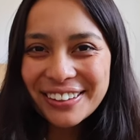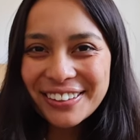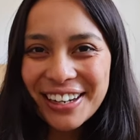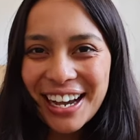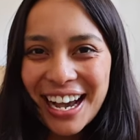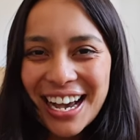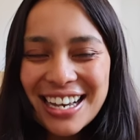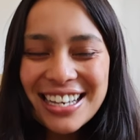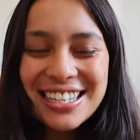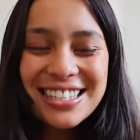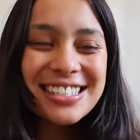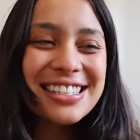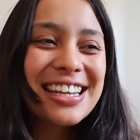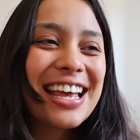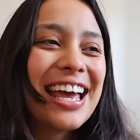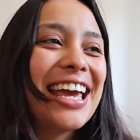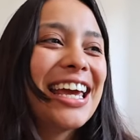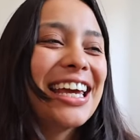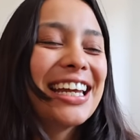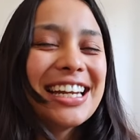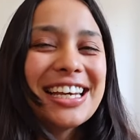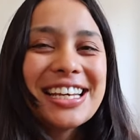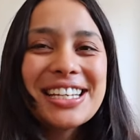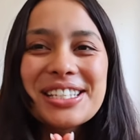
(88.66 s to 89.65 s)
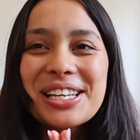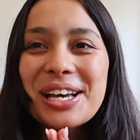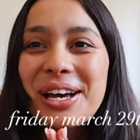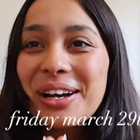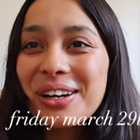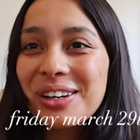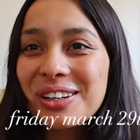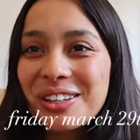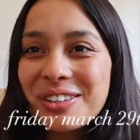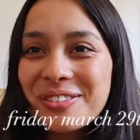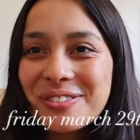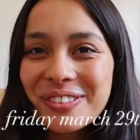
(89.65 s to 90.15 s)
you guys, it is
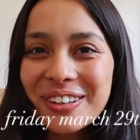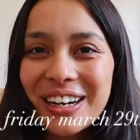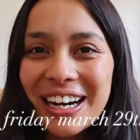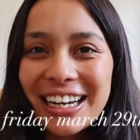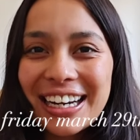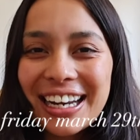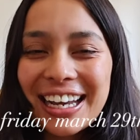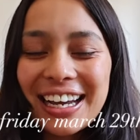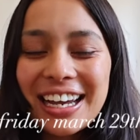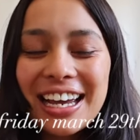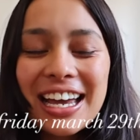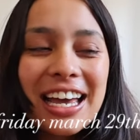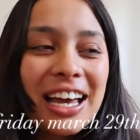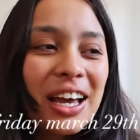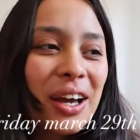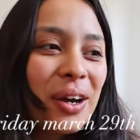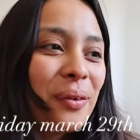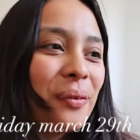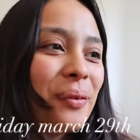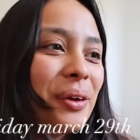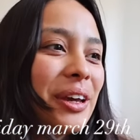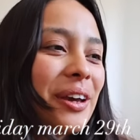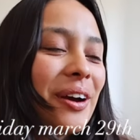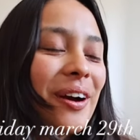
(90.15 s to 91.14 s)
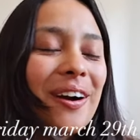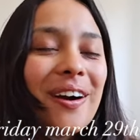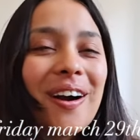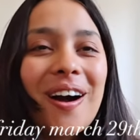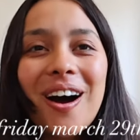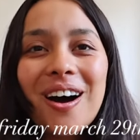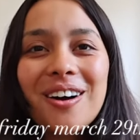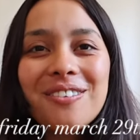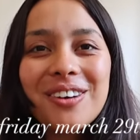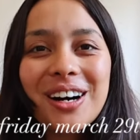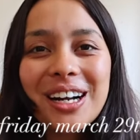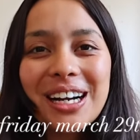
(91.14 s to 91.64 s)
Good Friday. We are
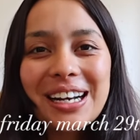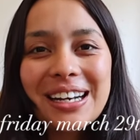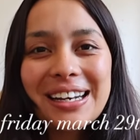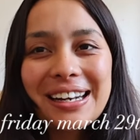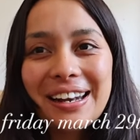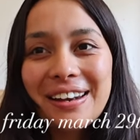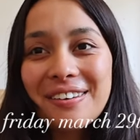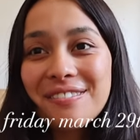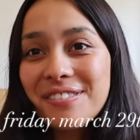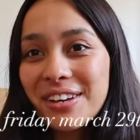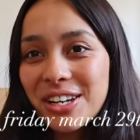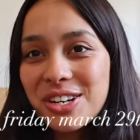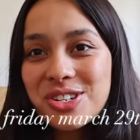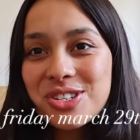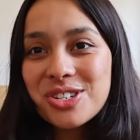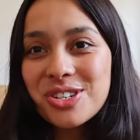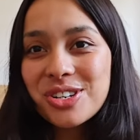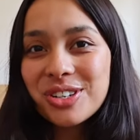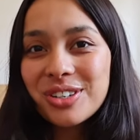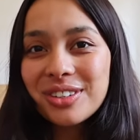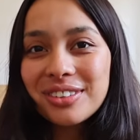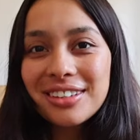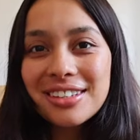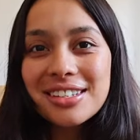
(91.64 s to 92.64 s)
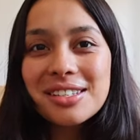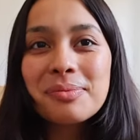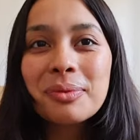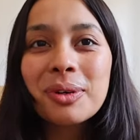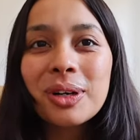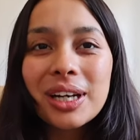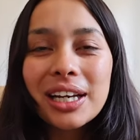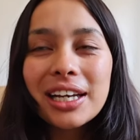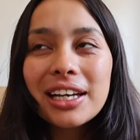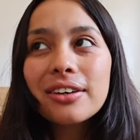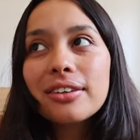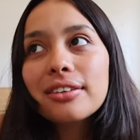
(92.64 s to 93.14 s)
off on an adventure this
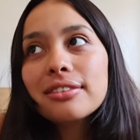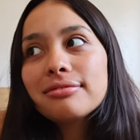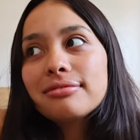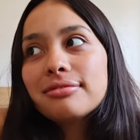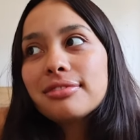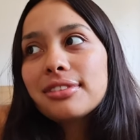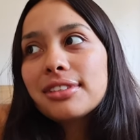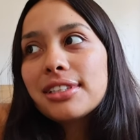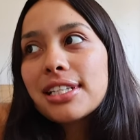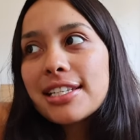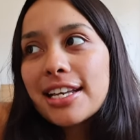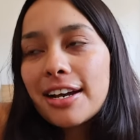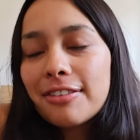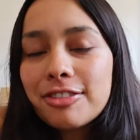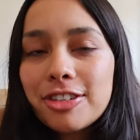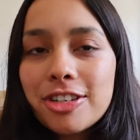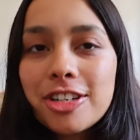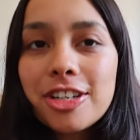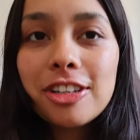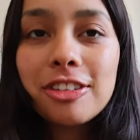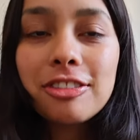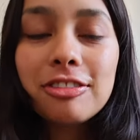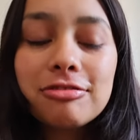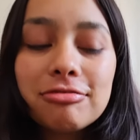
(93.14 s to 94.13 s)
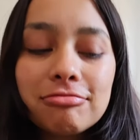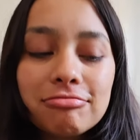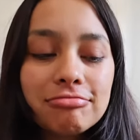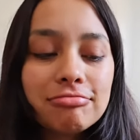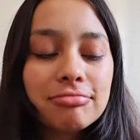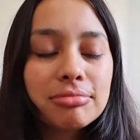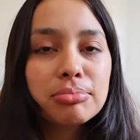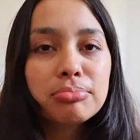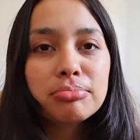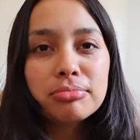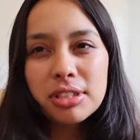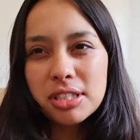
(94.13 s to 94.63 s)
morning, or this afternoon.
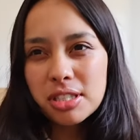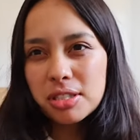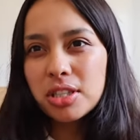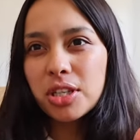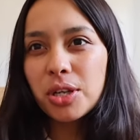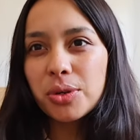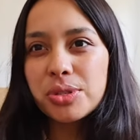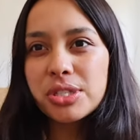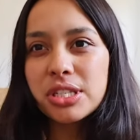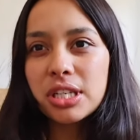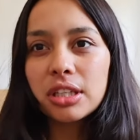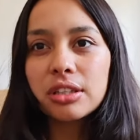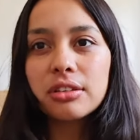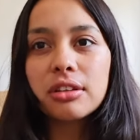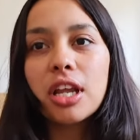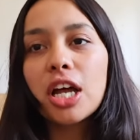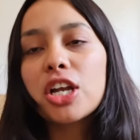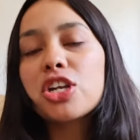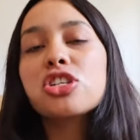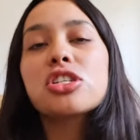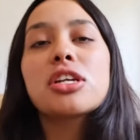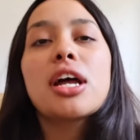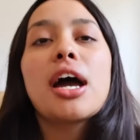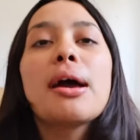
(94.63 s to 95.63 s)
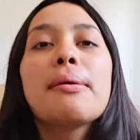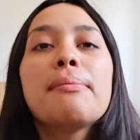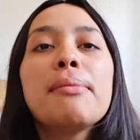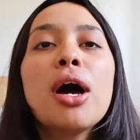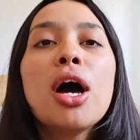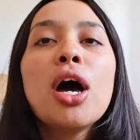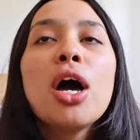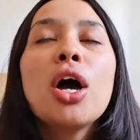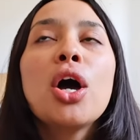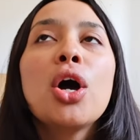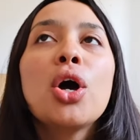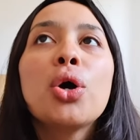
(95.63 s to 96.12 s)
It's close to lunchtime.
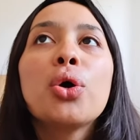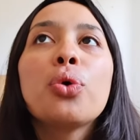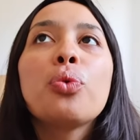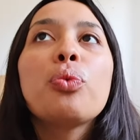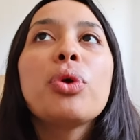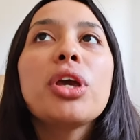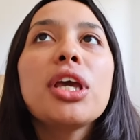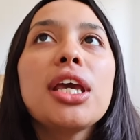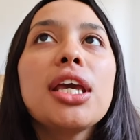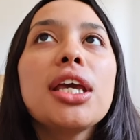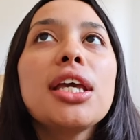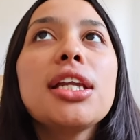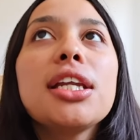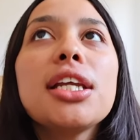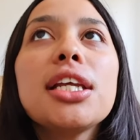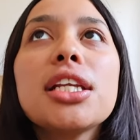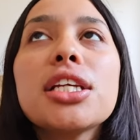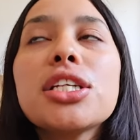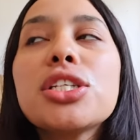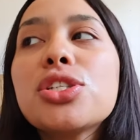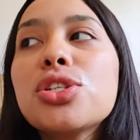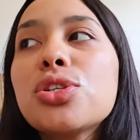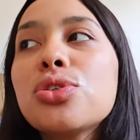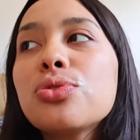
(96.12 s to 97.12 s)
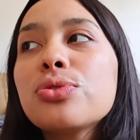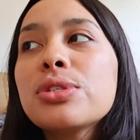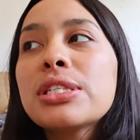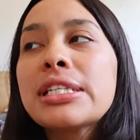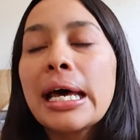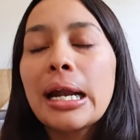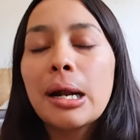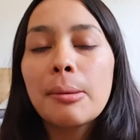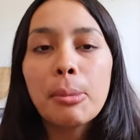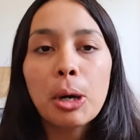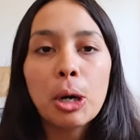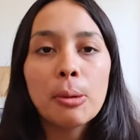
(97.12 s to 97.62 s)
We needed to
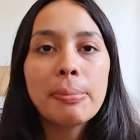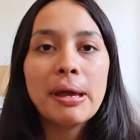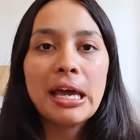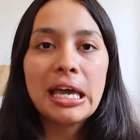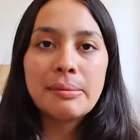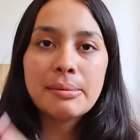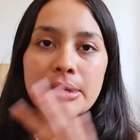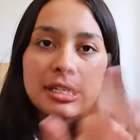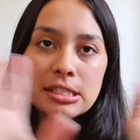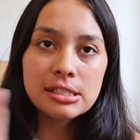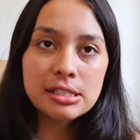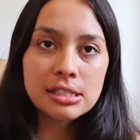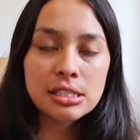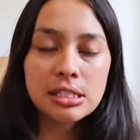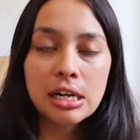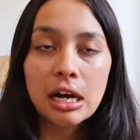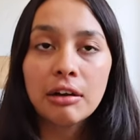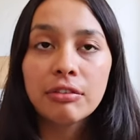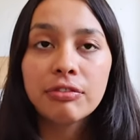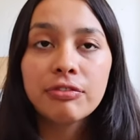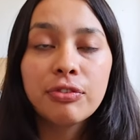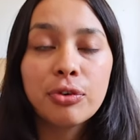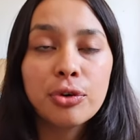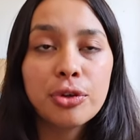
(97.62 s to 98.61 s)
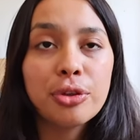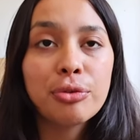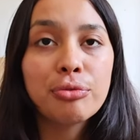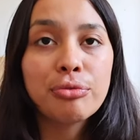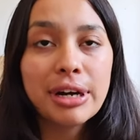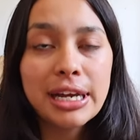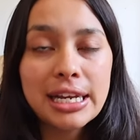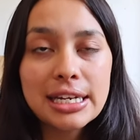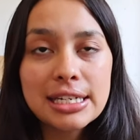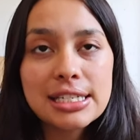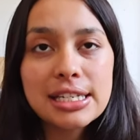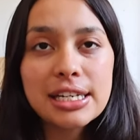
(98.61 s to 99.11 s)
set up our payment stuff for the
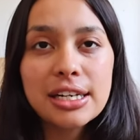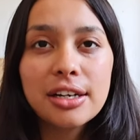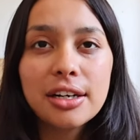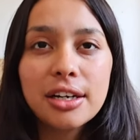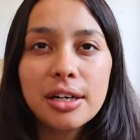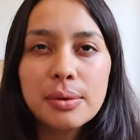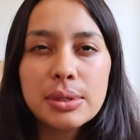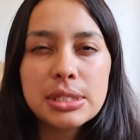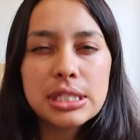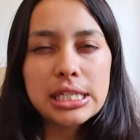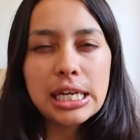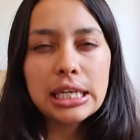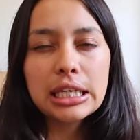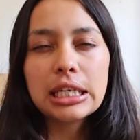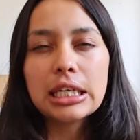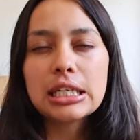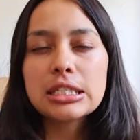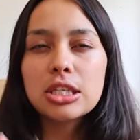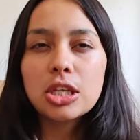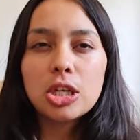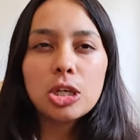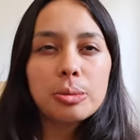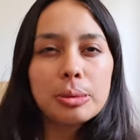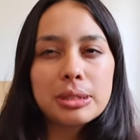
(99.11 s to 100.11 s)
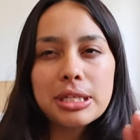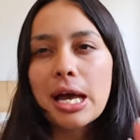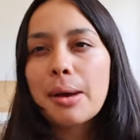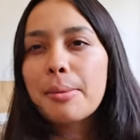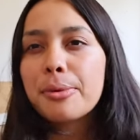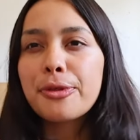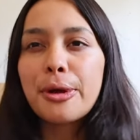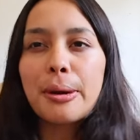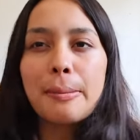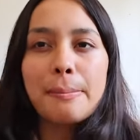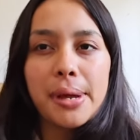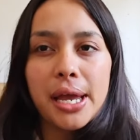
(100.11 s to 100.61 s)
rent here. It was taking us a little bit of time
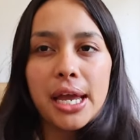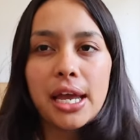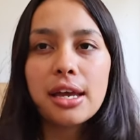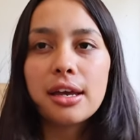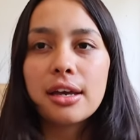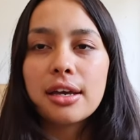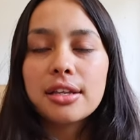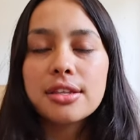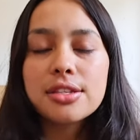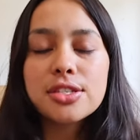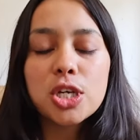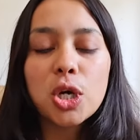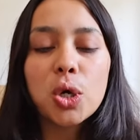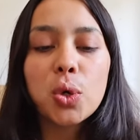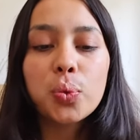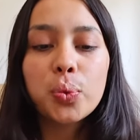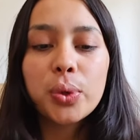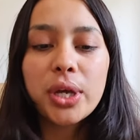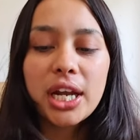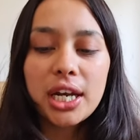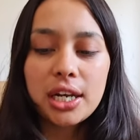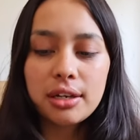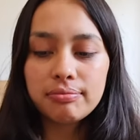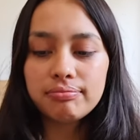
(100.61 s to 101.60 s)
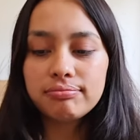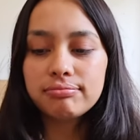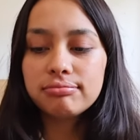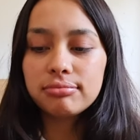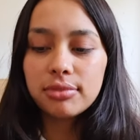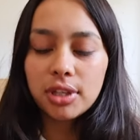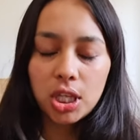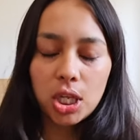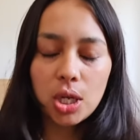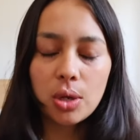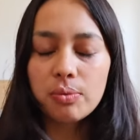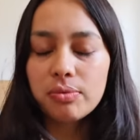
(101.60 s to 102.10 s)
with our bank, and so we
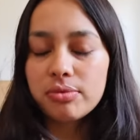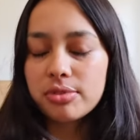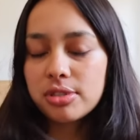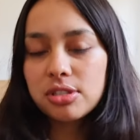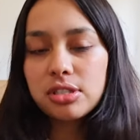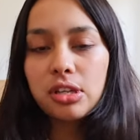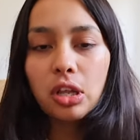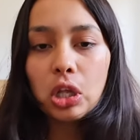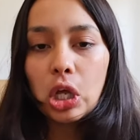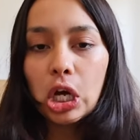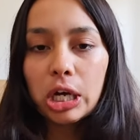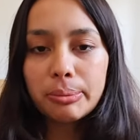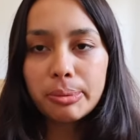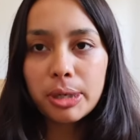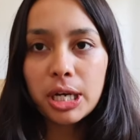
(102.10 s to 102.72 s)
had, you know, it was just a long